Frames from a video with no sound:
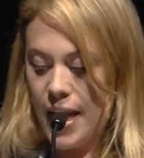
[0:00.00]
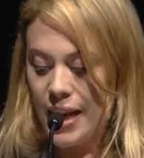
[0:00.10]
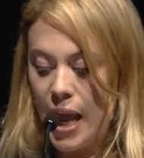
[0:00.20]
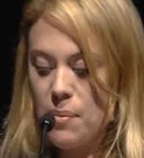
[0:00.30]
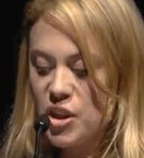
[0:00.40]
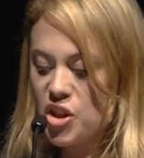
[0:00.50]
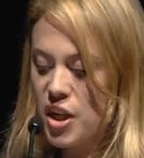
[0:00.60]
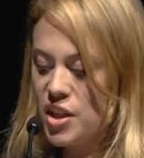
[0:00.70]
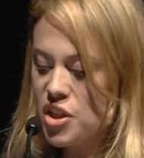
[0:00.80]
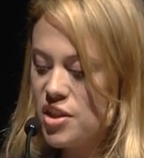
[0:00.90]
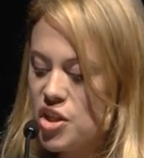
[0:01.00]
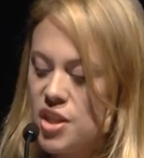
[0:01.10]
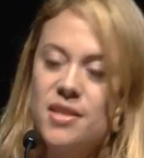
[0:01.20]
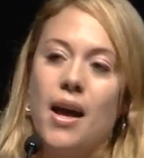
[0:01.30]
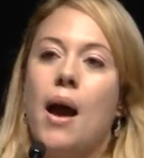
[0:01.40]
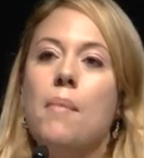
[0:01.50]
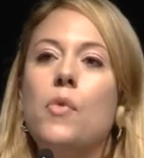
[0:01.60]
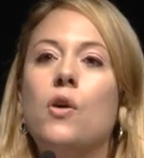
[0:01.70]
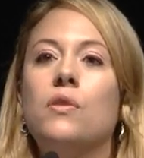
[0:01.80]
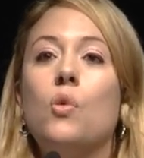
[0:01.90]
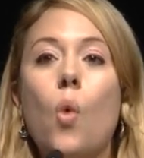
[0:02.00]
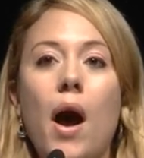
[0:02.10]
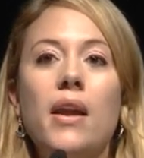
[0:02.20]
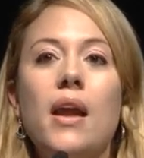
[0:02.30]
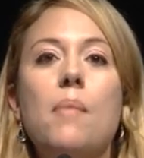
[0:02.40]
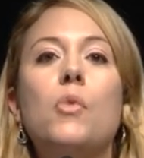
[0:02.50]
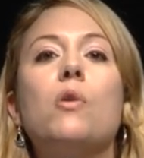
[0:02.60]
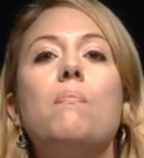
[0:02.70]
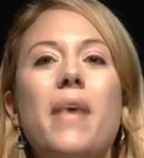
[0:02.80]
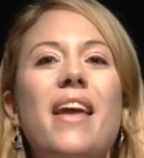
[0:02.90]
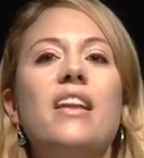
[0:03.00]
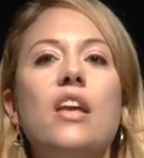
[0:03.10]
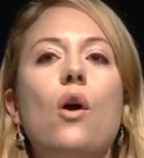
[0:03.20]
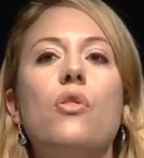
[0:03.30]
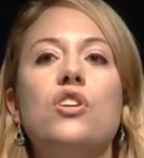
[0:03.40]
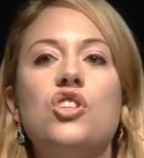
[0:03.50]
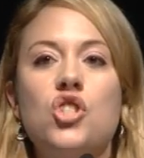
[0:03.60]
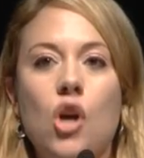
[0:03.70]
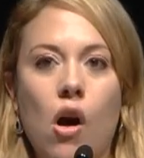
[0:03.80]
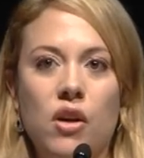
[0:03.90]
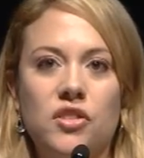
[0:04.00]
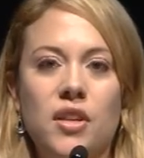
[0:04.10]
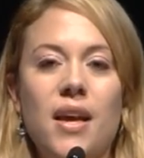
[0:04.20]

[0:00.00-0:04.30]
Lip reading: climate change is just one among many other shocks